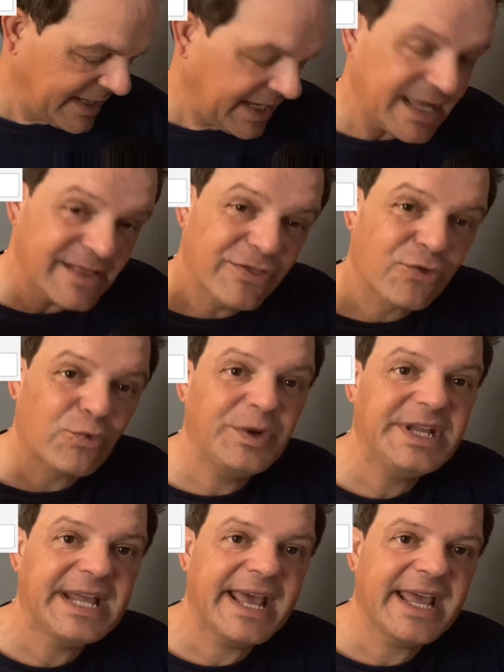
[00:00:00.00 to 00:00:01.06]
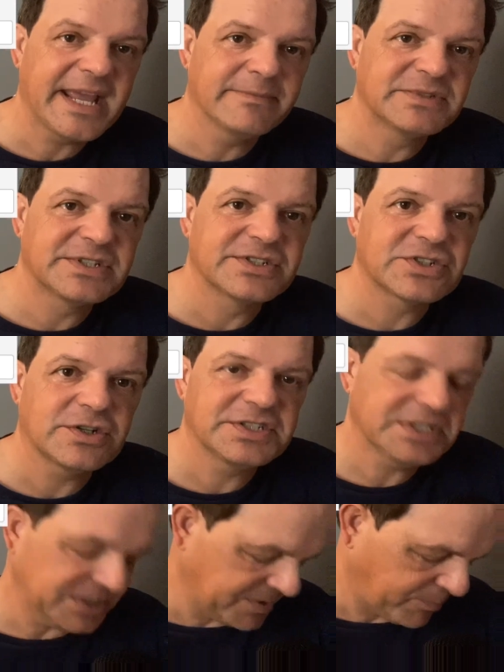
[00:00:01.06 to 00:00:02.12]
in 3 games to start the
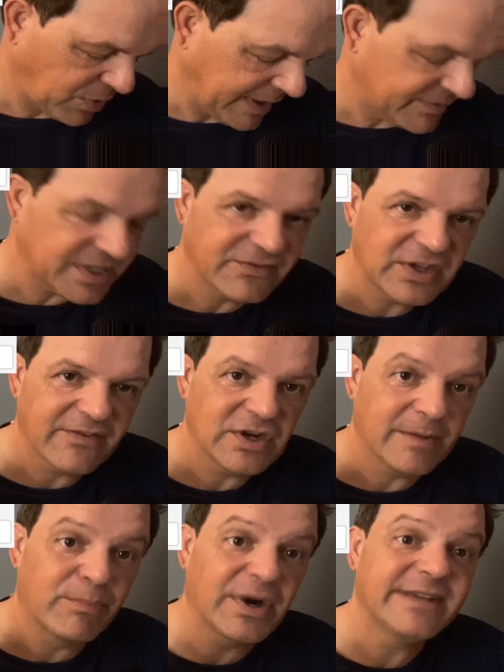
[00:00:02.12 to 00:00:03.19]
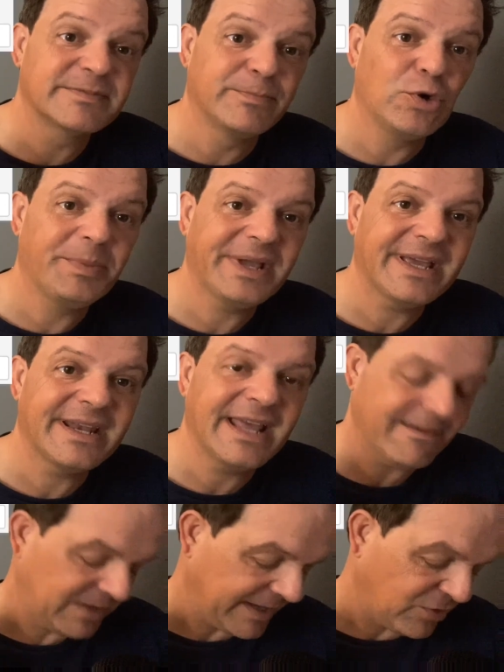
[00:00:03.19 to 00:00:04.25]
season, Braves bullpen
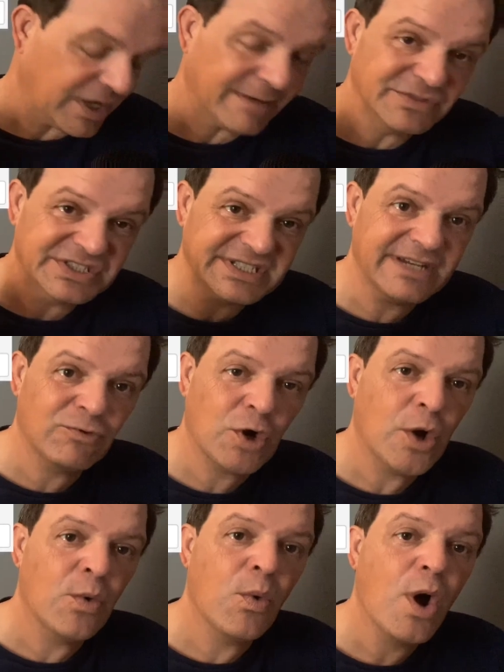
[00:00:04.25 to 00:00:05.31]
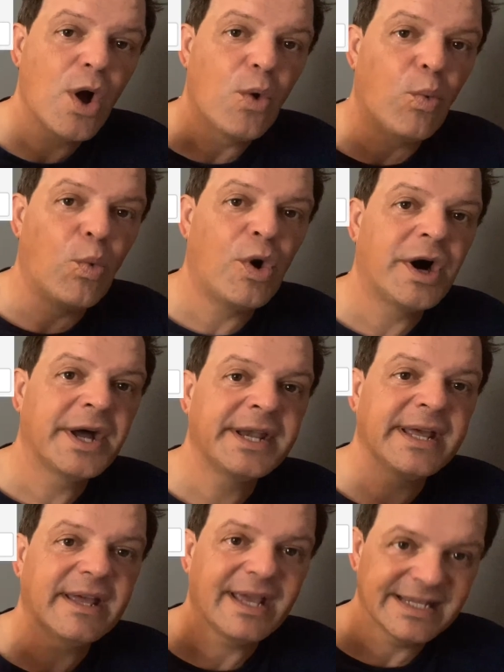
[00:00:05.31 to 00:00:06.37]
have given up 0,
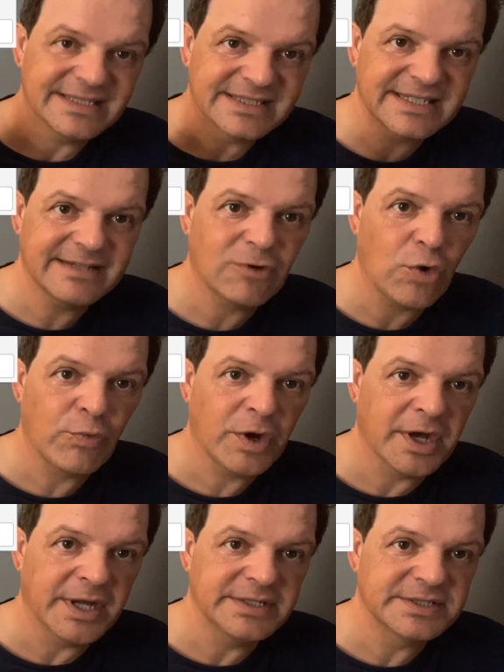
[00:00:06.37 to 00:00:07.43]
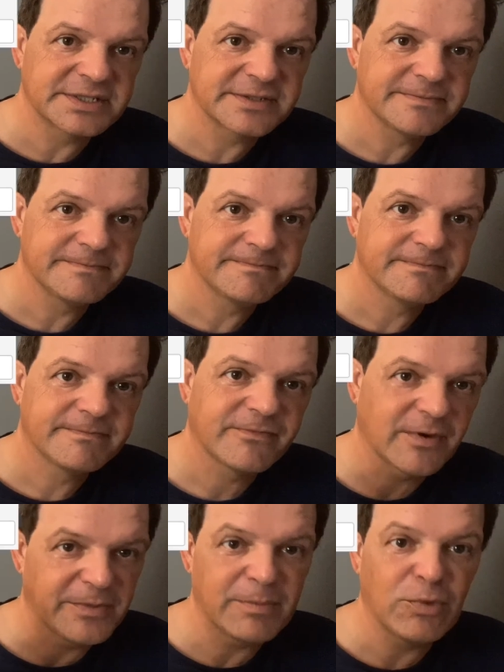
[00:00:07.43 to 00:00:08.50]
1, and 0 runs
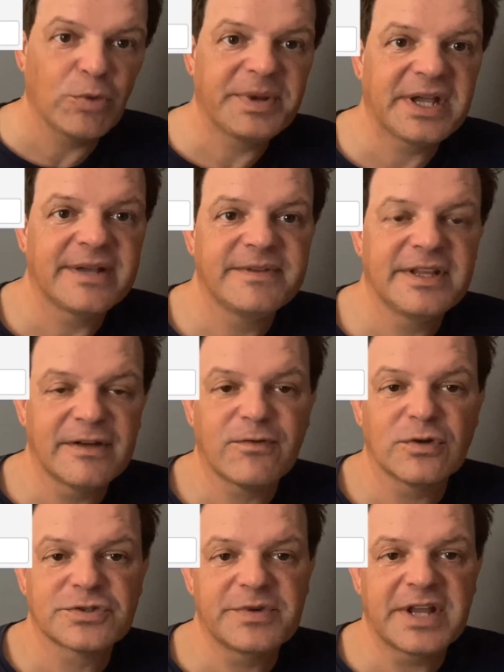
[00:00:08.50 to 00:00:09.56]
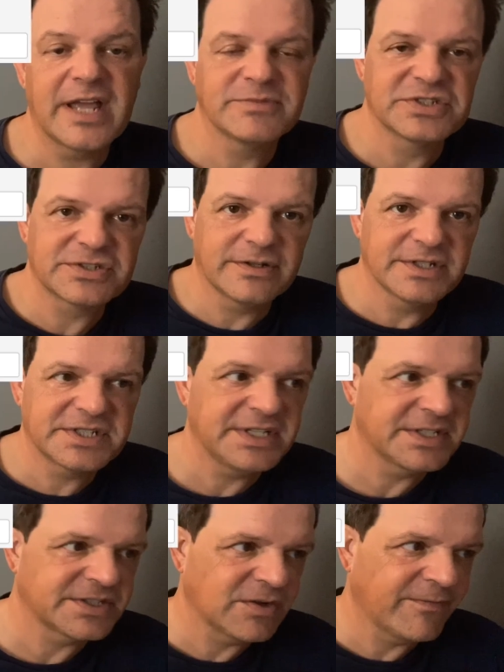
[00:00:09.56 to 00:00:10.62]
from their bullpen in their first 3 games to start the
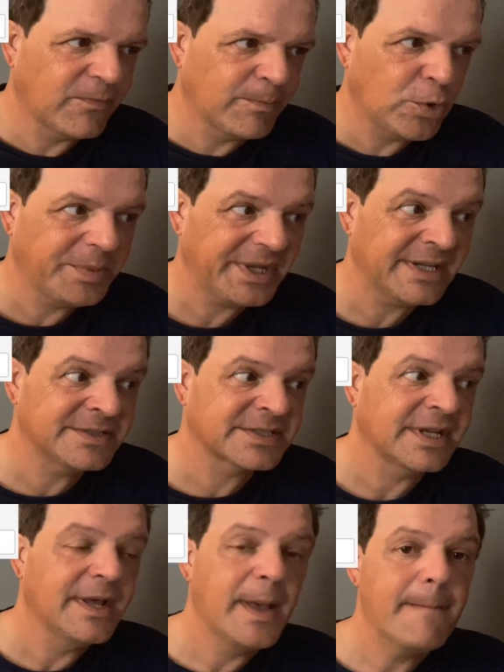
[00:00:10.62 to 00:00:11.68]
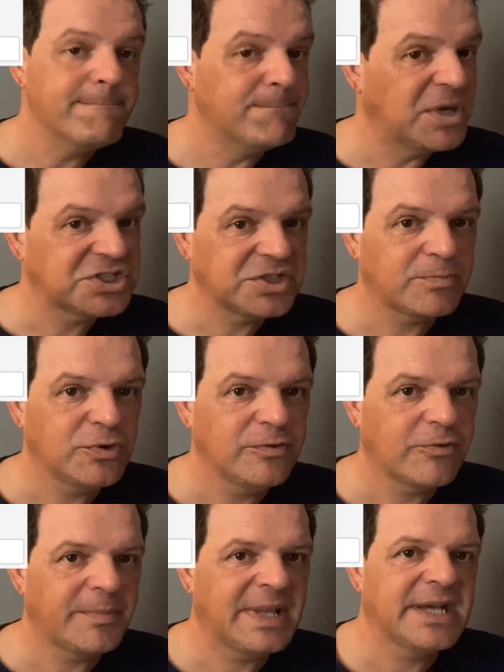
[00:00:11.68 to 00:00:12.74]
season. So bullpen's much improved
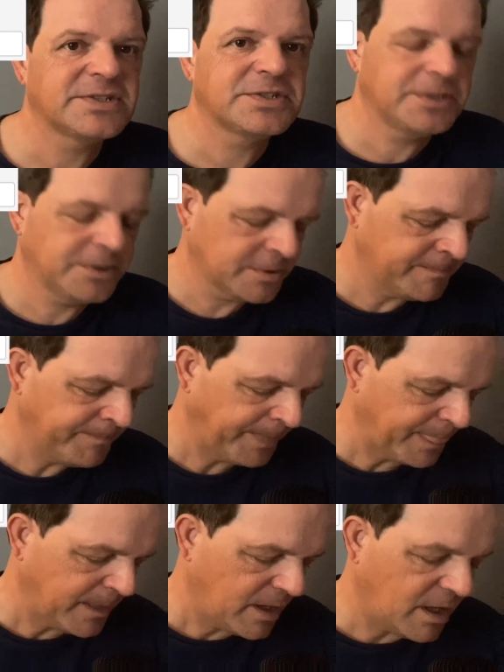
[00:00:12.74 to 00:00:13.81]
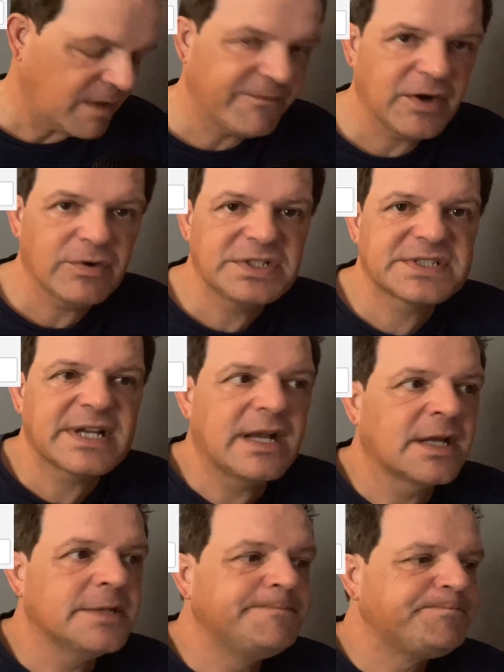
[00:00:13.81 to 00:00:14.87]
from last year, very
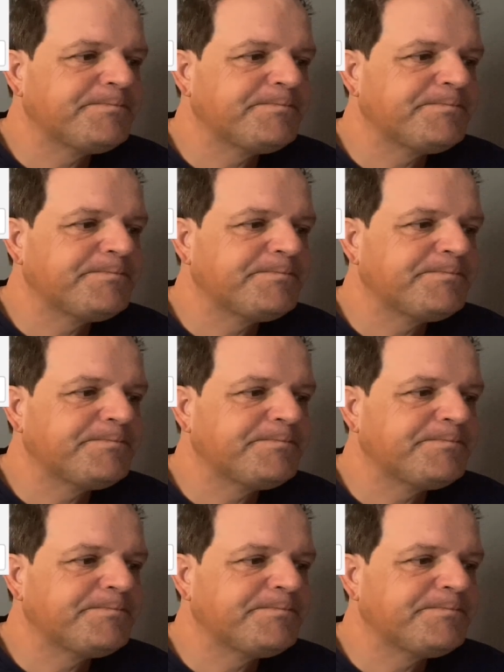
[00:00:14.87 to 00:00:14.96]
solid.